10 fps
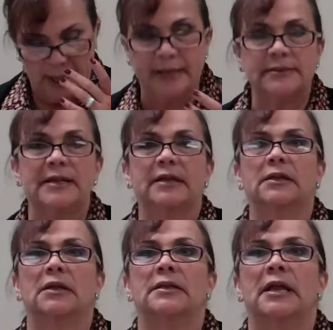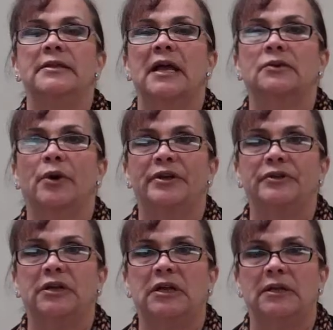is not
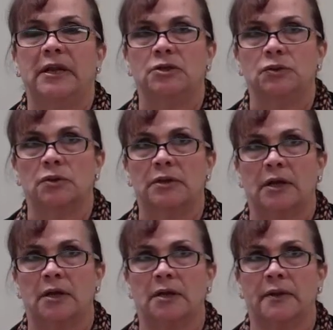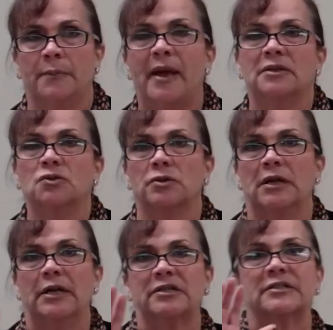guaranteed that the bank is going
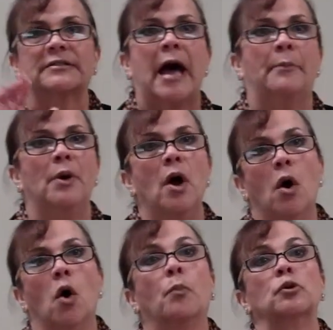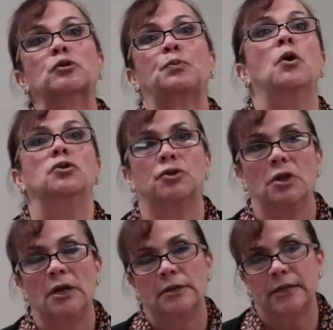to stop or postpone
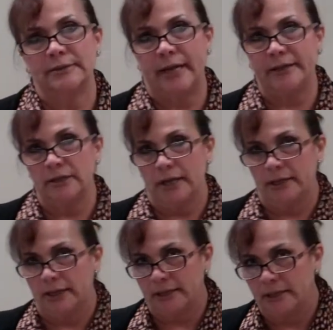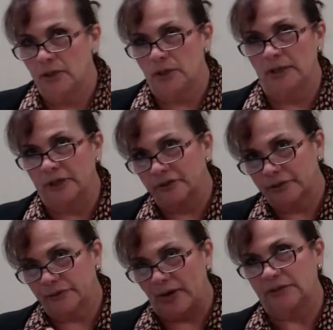the date and the
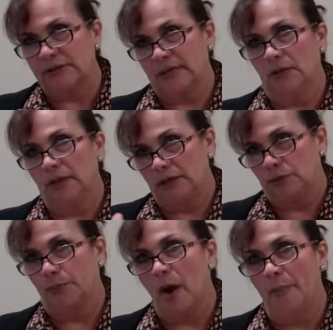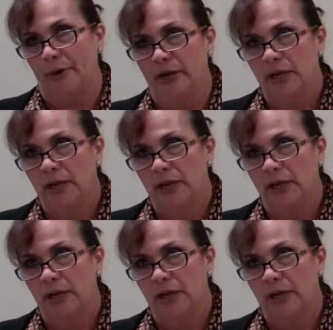trustee sale in your property.